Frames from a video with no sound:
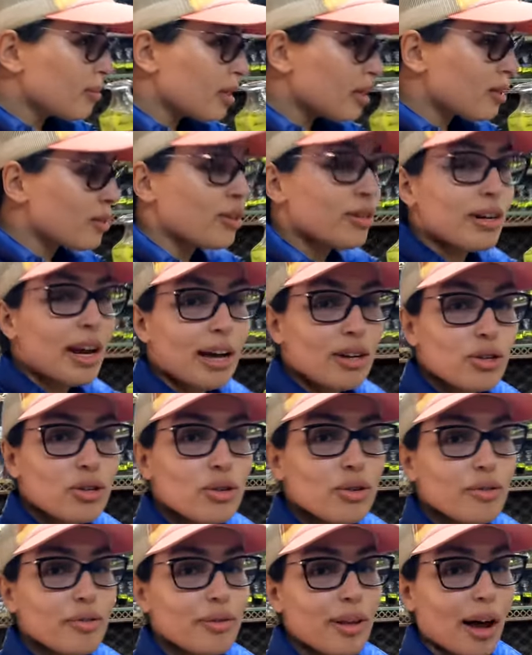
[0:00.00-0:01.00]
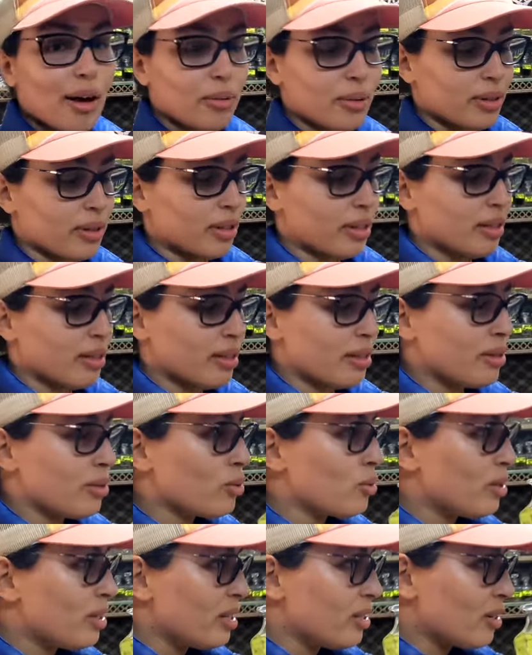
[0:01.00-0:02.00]
It's the national flower in uh,
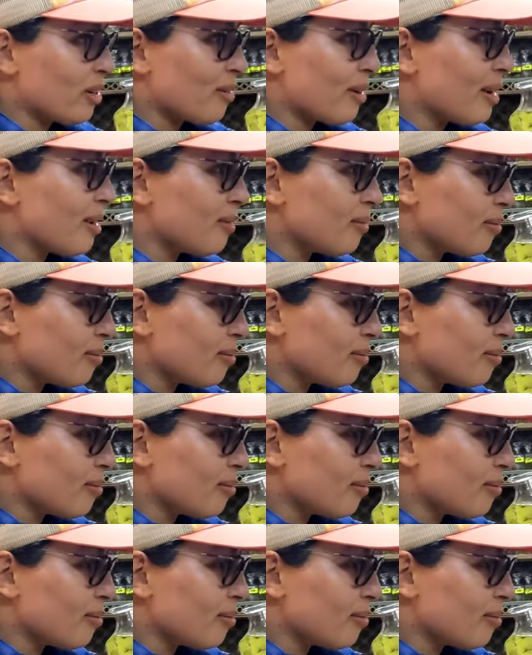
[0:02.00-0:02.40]
Tunisia, right?